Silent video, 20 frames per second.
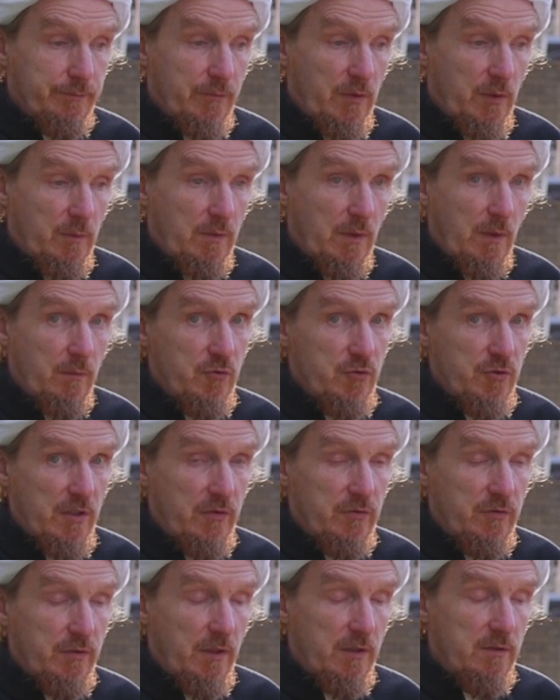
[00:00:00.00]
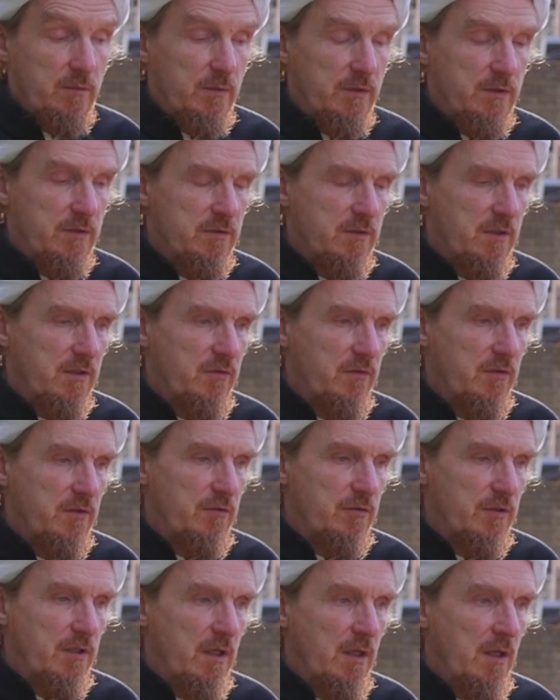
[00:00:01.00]
sometimes chastisement is
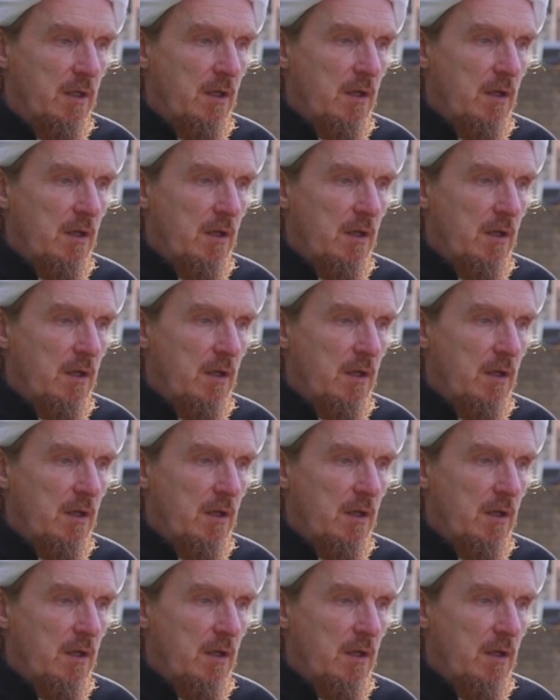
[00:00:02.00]
necessary,